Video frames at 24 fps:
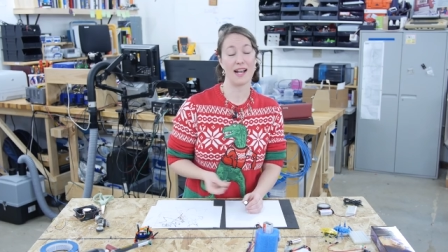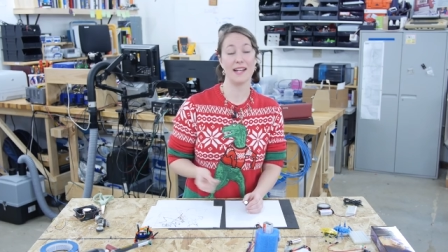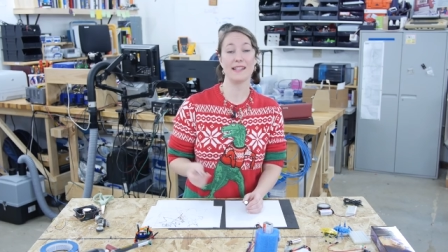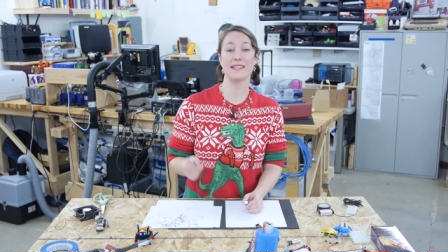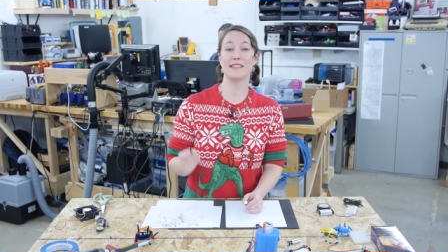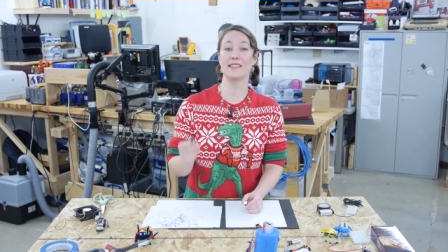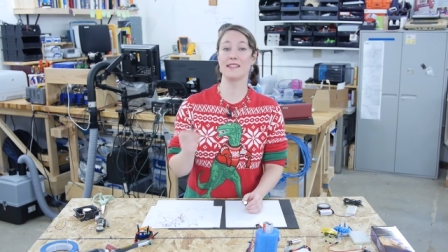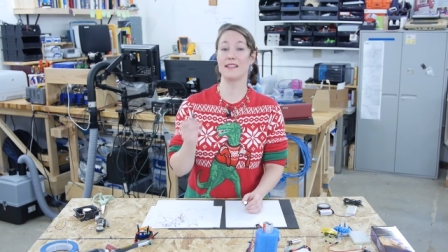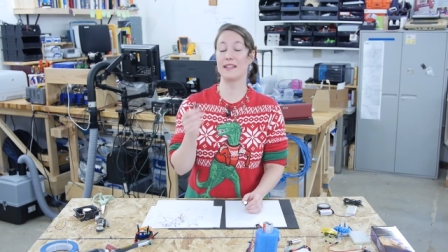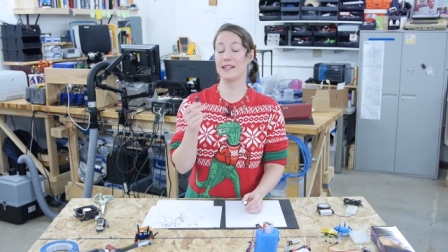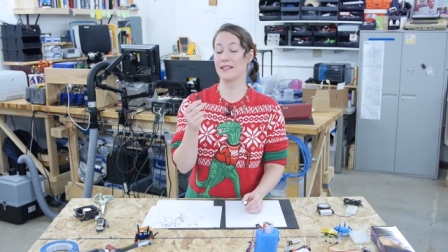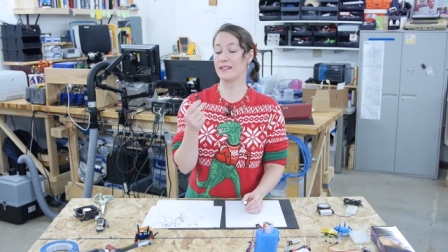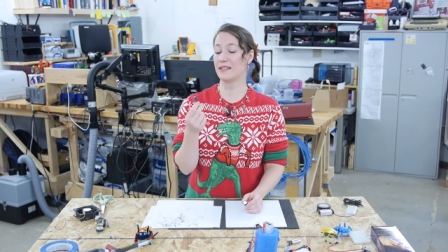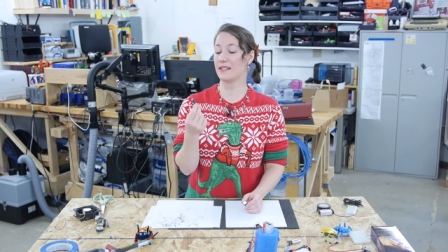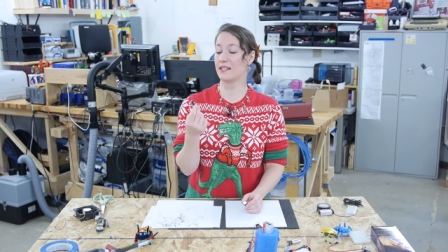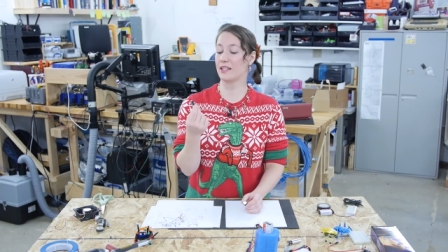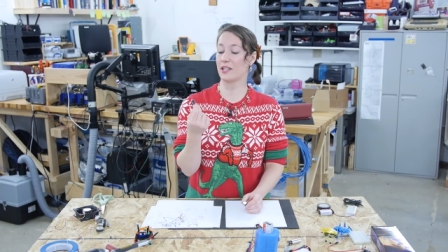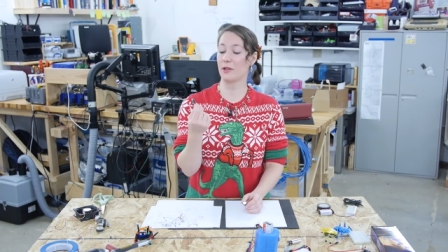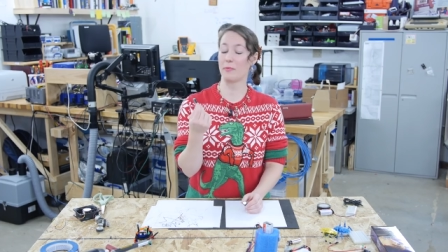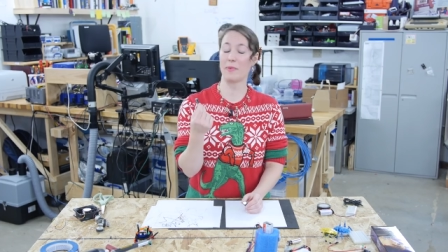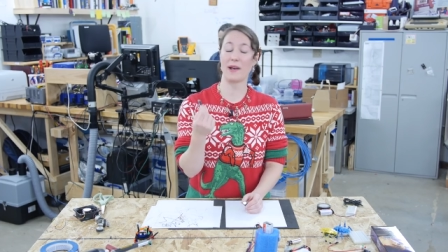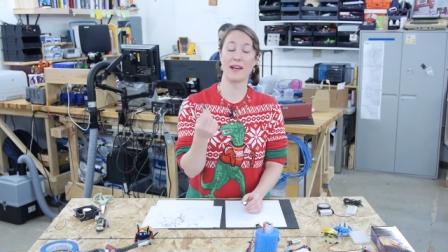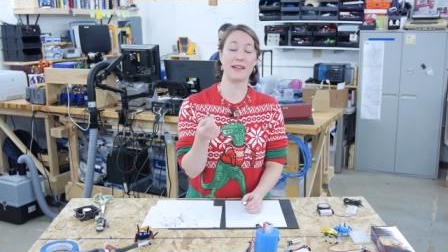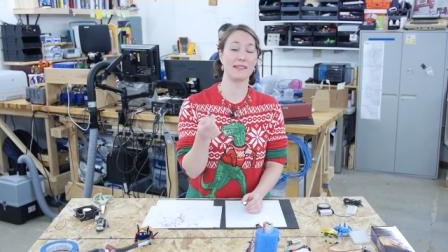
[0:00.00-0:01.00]
I selected
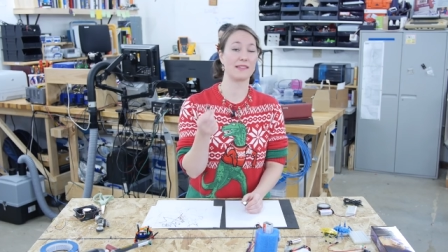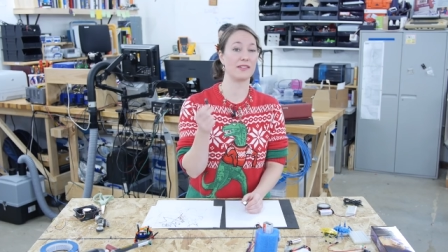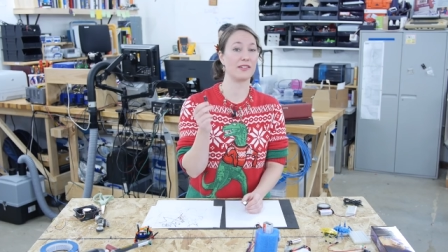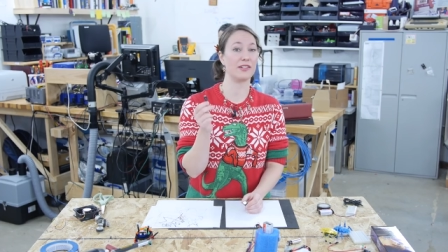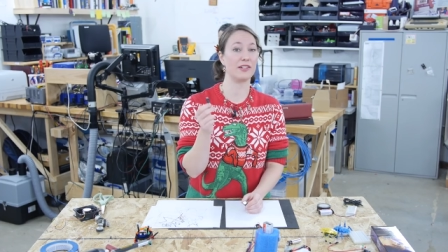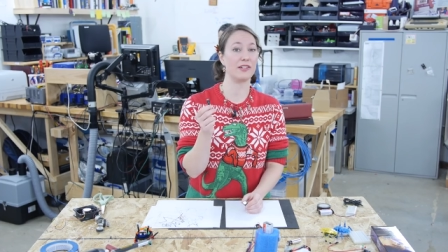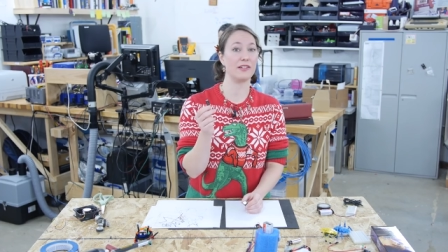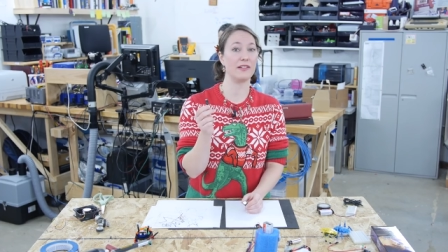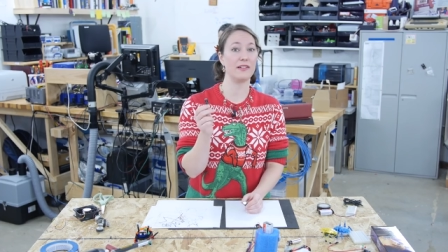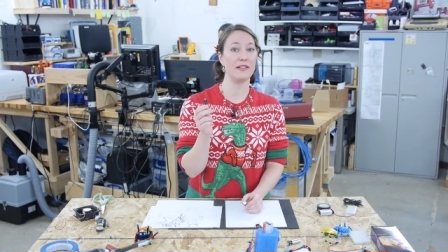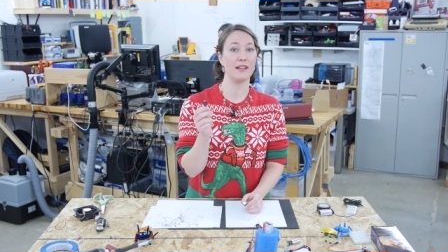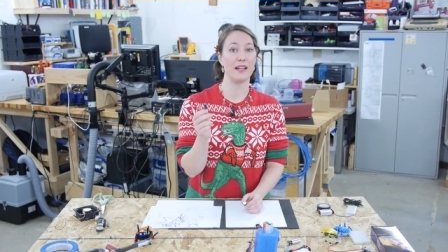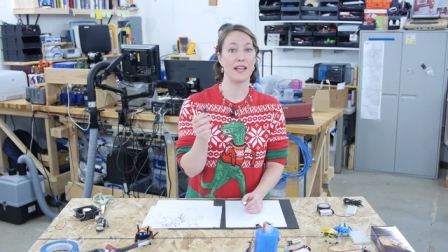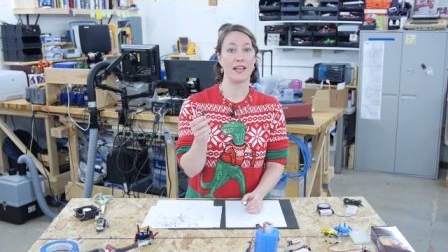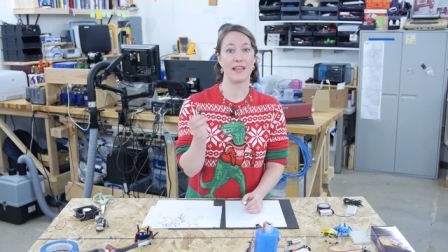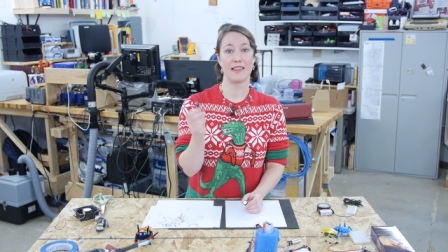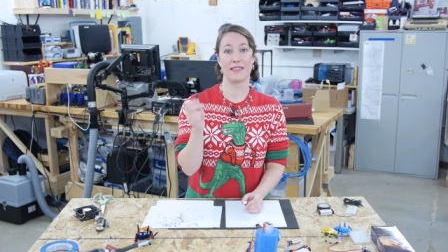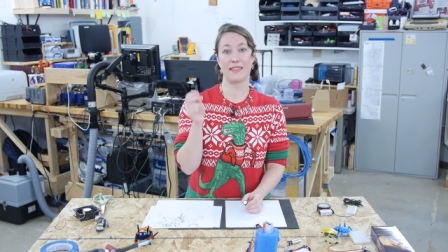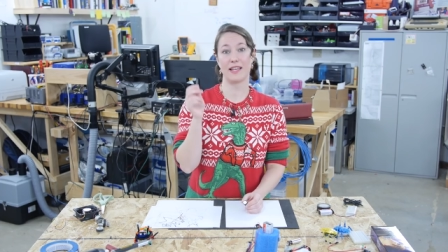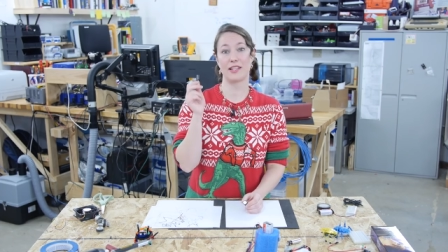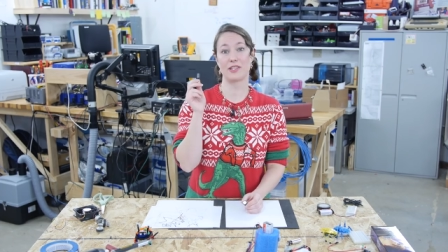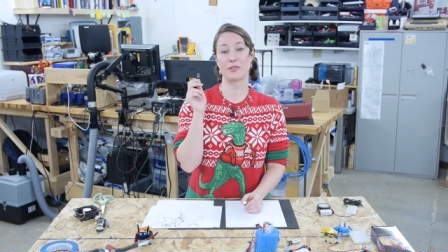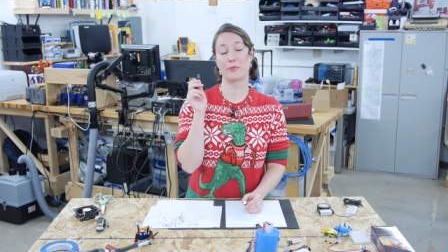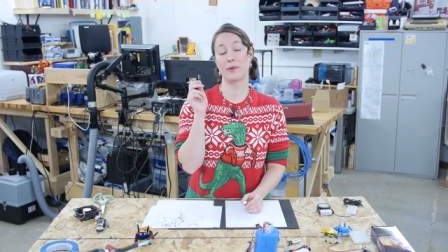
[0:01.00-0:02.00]
a capacitor
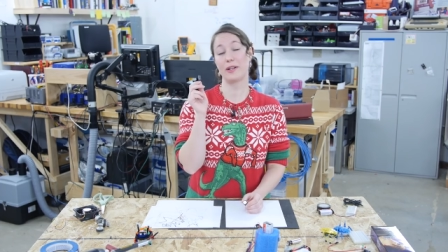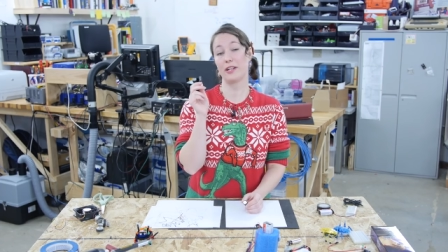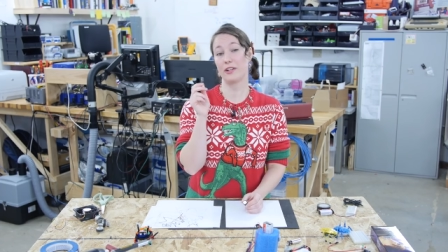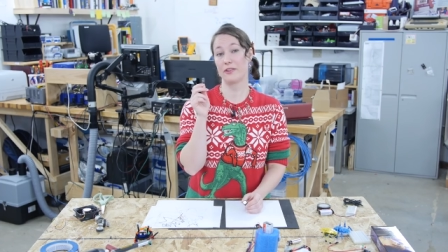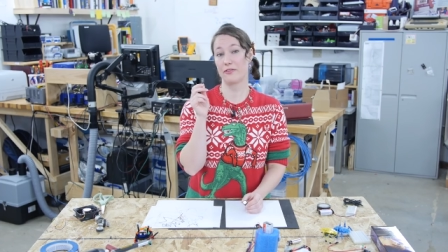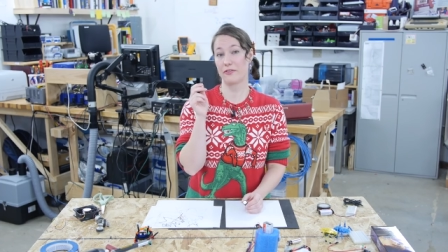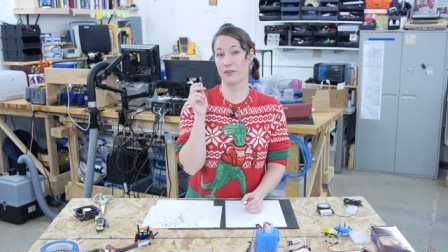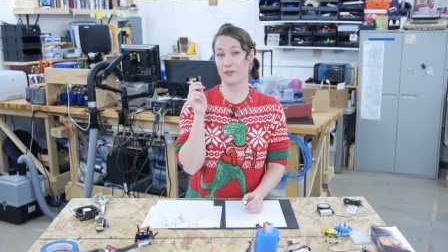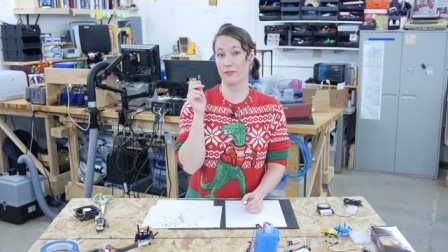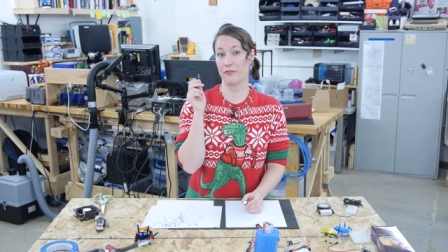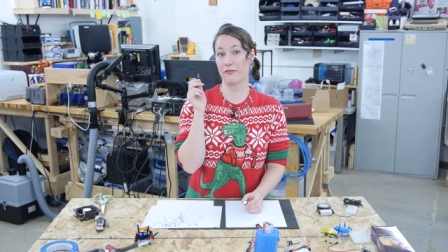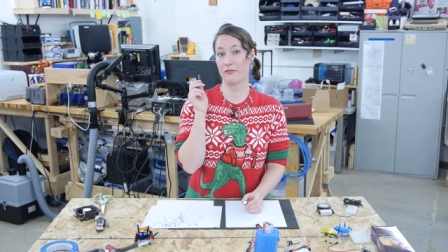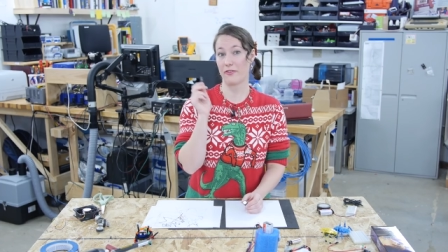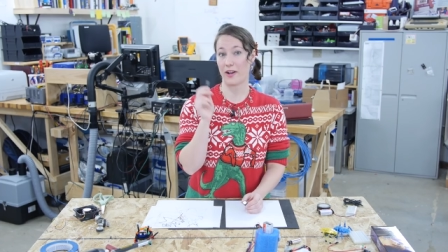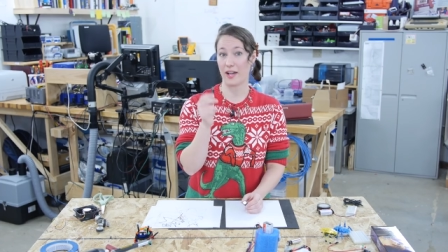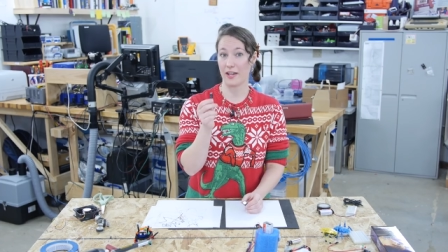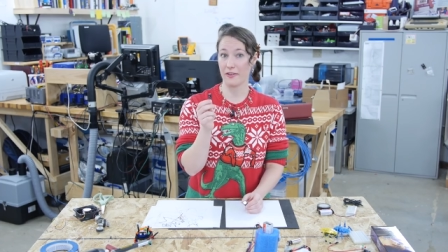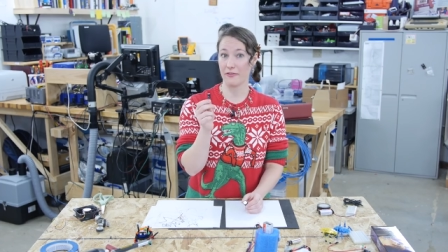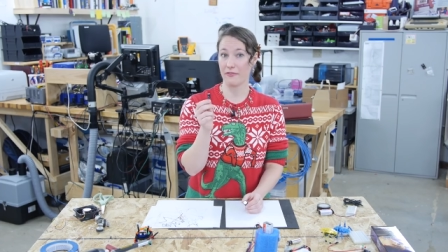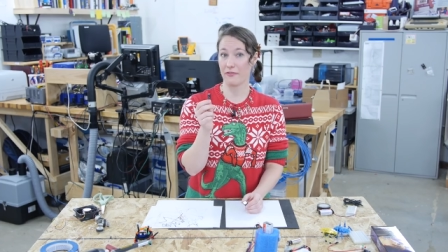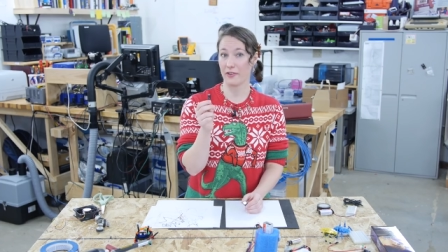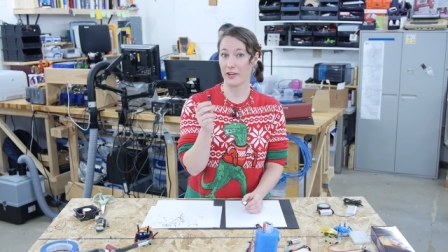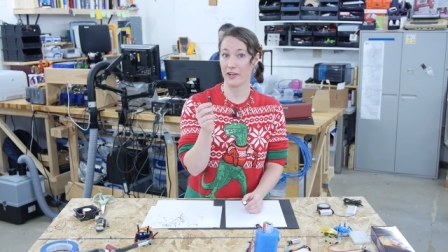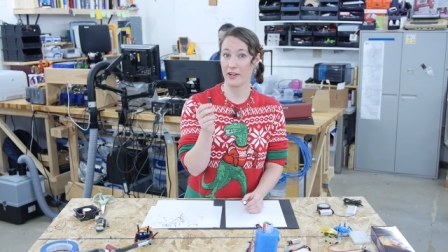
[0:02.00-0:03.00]
that's rated for 5